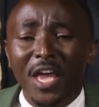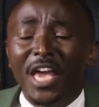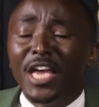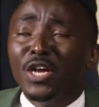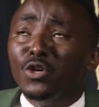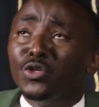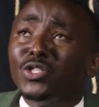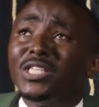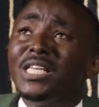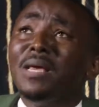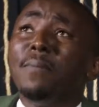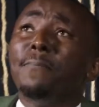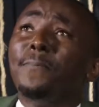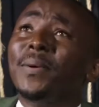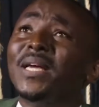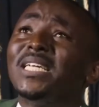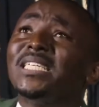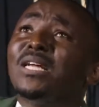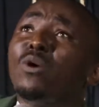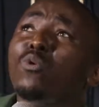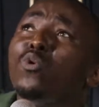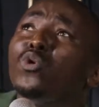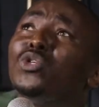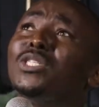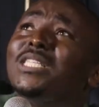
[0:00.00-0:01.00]
You see,
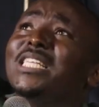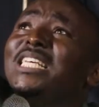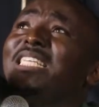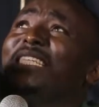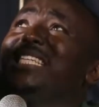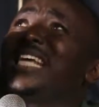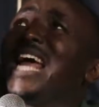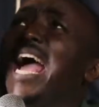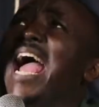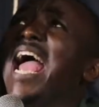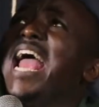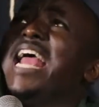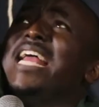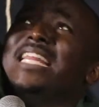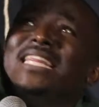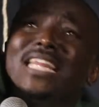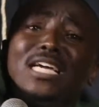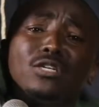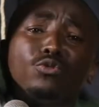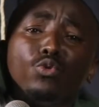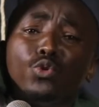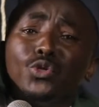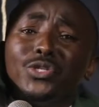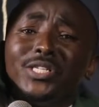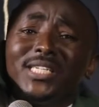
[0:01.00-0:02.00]
Peter was this guy
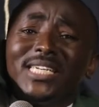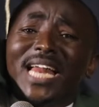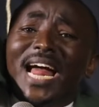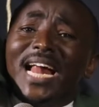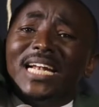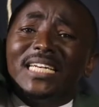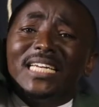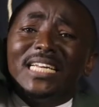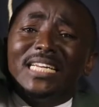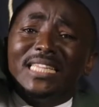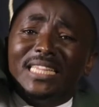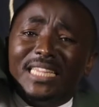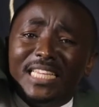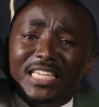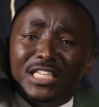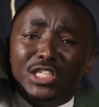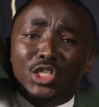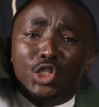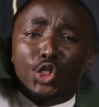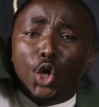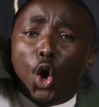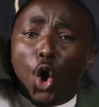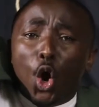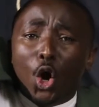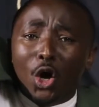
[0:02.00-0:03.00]
that was standing this
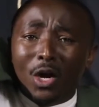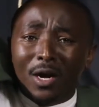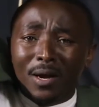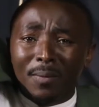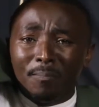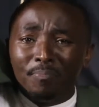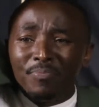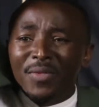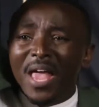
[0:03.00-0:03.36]
tall.